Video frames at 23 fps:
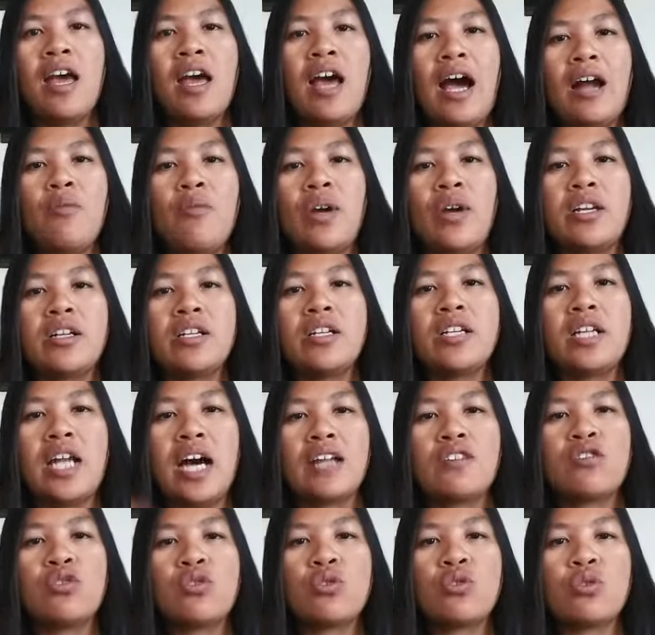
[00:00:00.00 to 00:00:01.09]
I'd rather
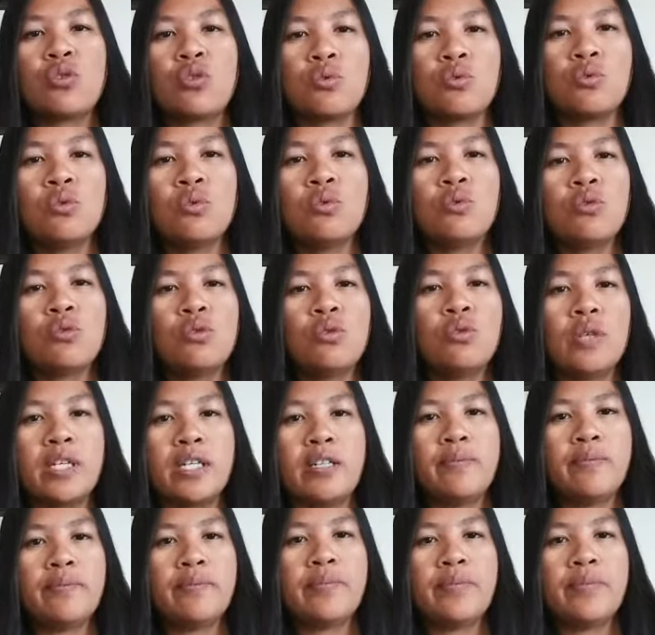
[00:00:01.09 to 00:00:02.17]
not to do it,
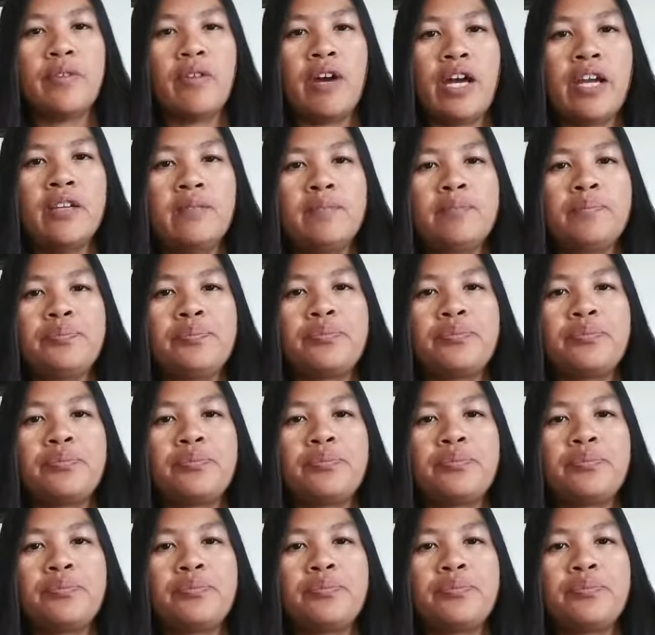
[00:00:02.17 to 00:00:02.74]
right?